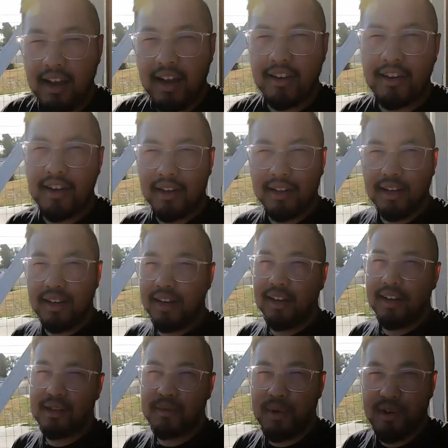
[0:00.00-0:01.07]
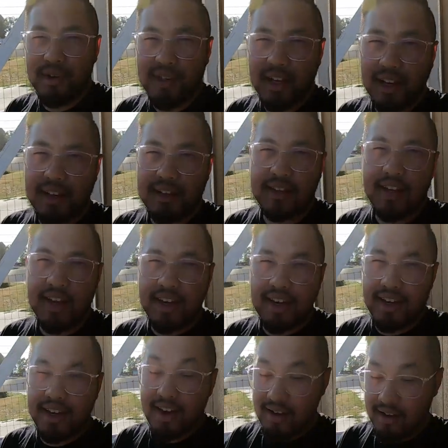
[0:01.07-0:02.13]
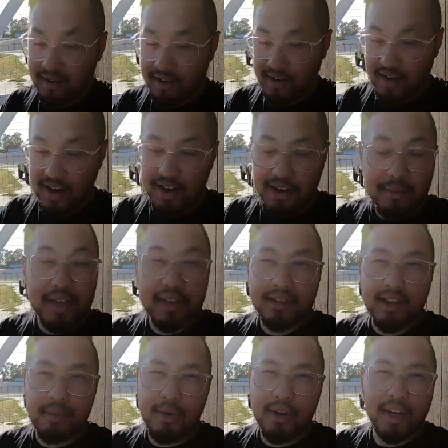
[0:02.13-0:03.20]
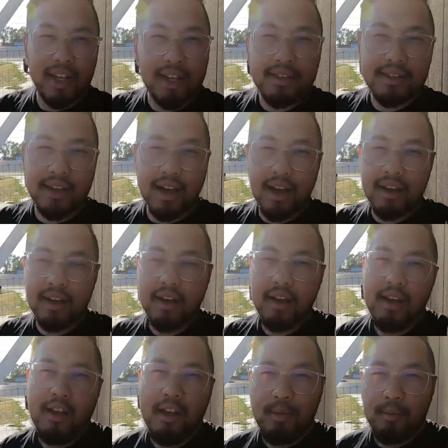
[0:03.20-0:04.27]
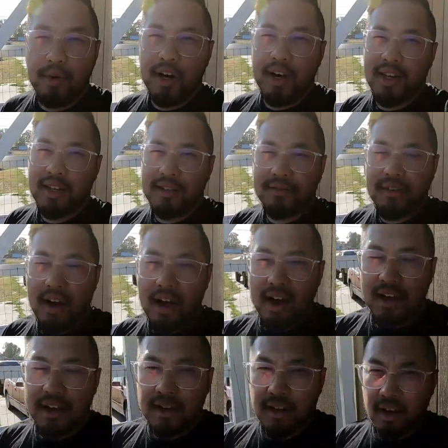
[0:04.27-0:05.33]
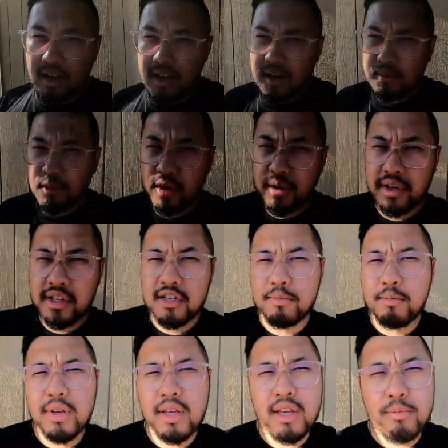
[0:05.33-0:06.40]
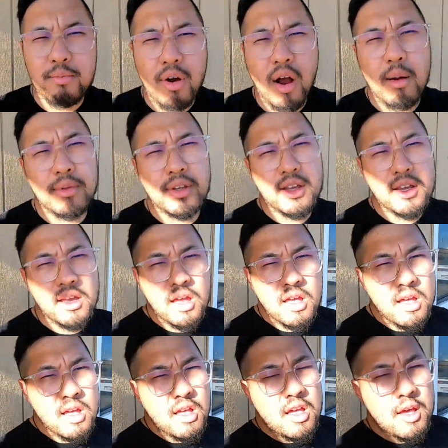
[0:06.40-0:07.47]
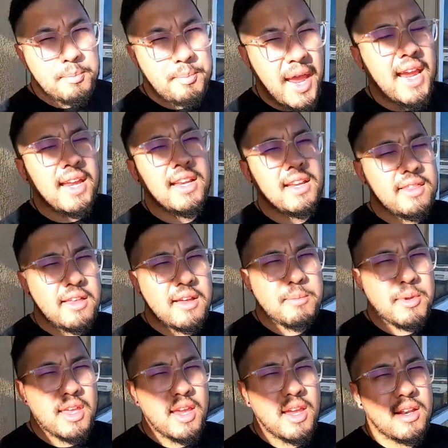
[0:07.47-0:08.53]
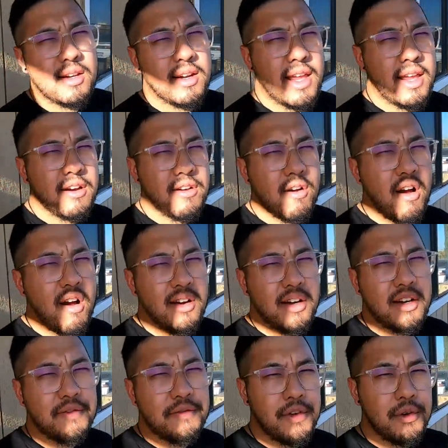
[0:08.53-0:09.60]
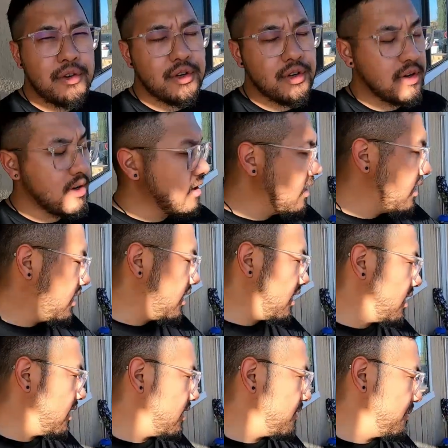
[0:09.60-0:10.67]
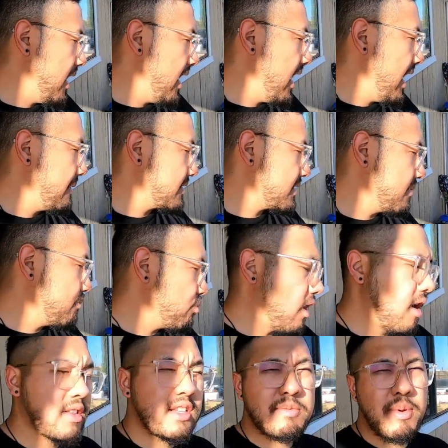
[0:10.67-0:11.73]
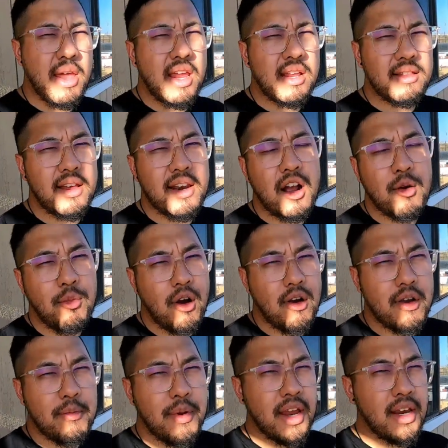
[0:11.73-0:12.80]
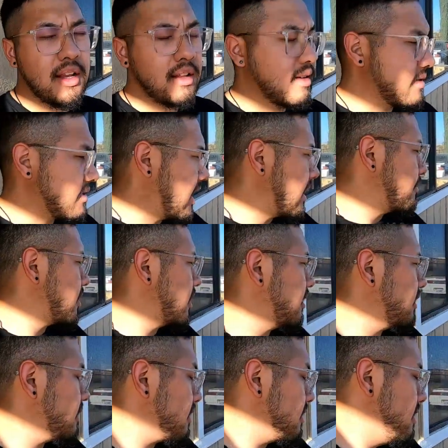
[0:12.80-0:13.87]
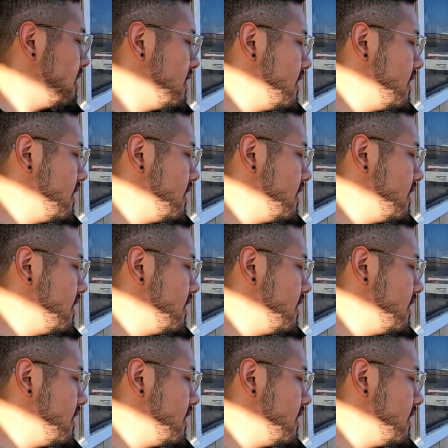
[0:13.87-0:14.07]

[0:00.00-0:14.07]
And they're not the cleanest wheels, like I said, and now they're kind of messed up on the inside, but it's fine. I'm going to be probably painting them again later on in the future. I have some bronze paint that I'll probably paint it the same color,